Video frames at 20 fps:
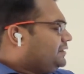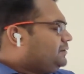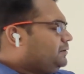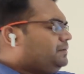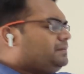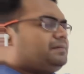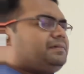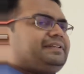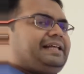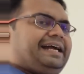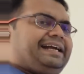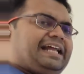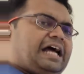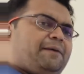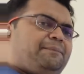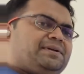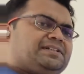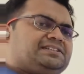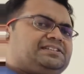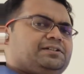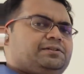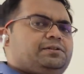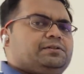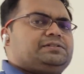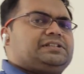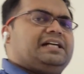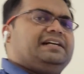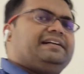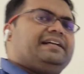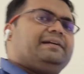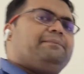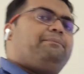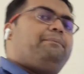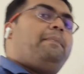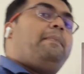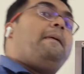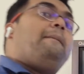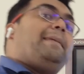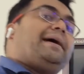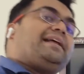So that happens due to certain
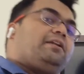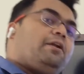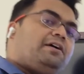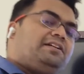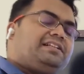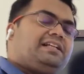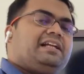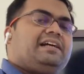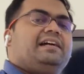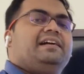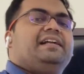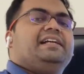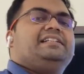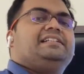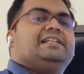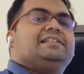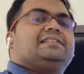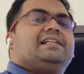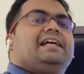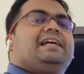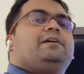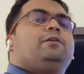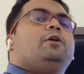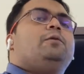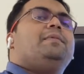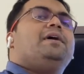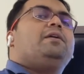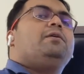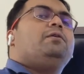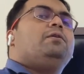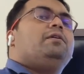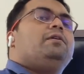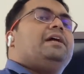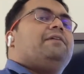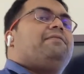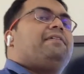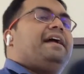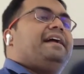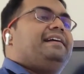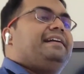pathological conditions like
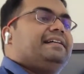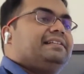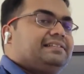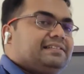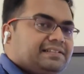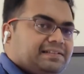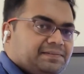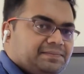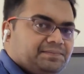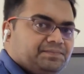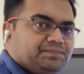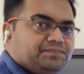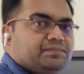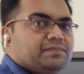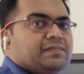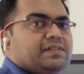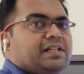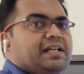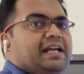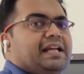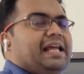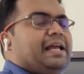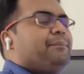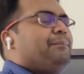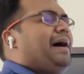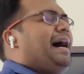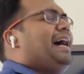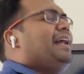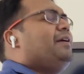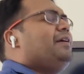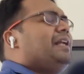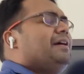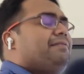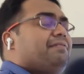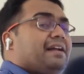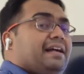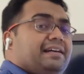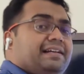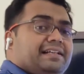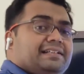glomerulonephritis, okay, like
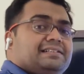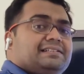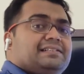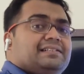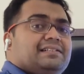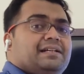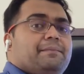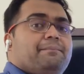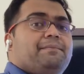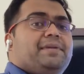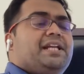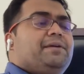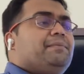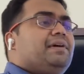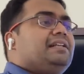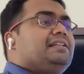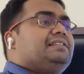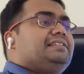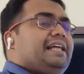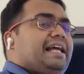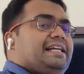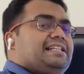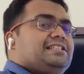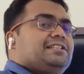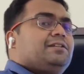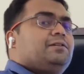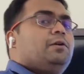pyelonephritis, minimal change